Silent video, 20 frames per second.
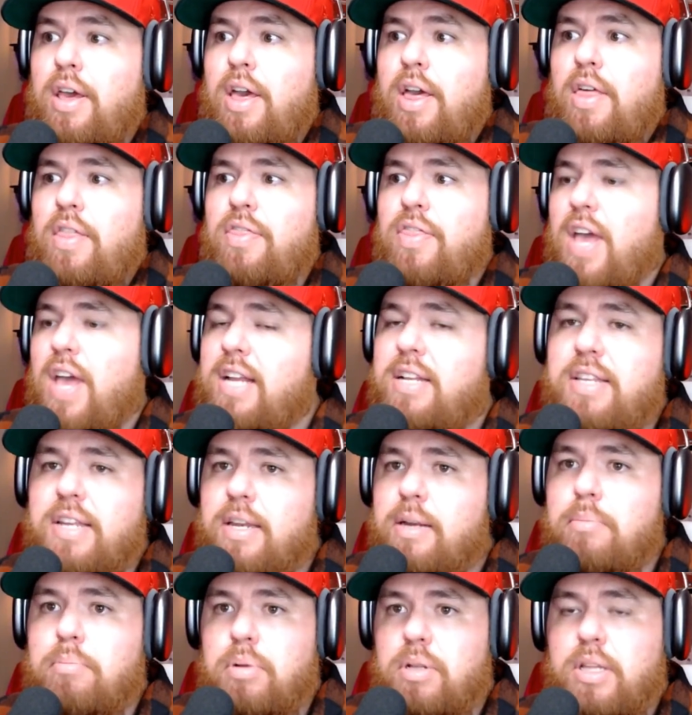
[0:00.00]
They
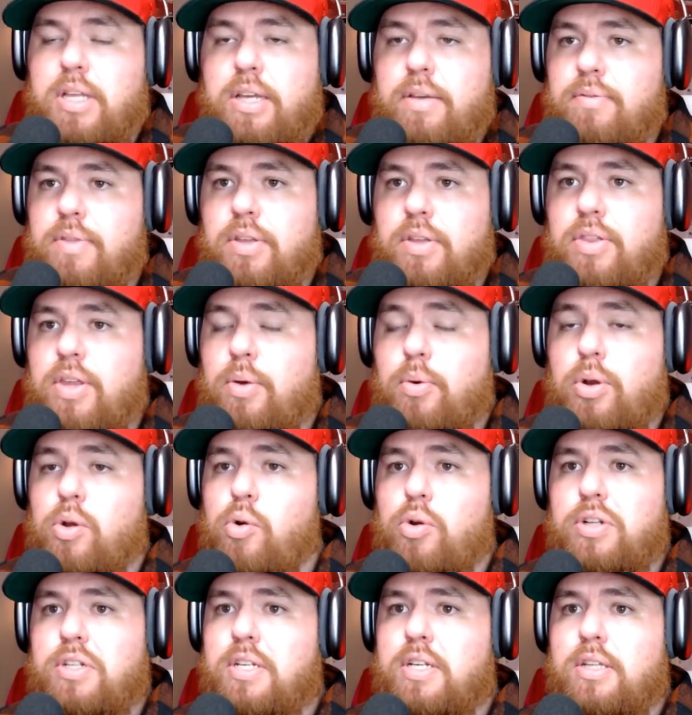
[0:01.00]
didn't believe that they were
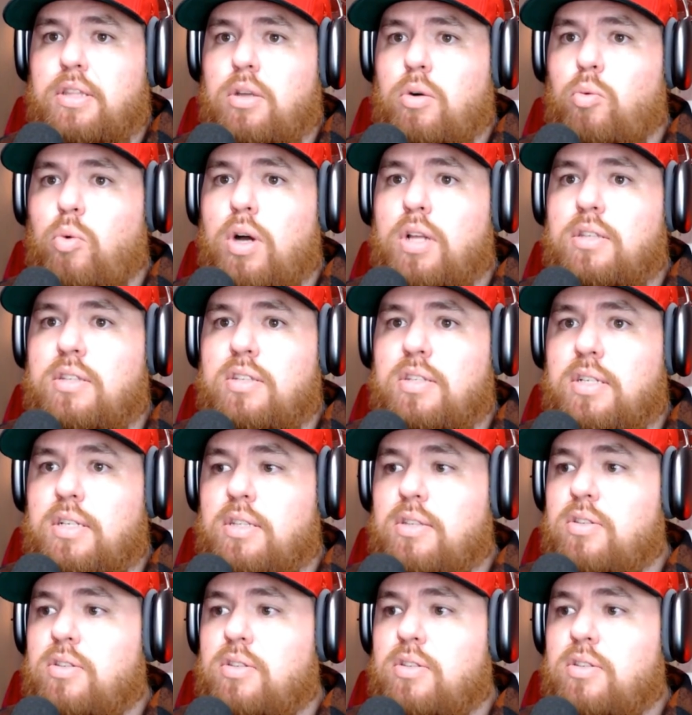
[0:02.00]
going to get the one seed.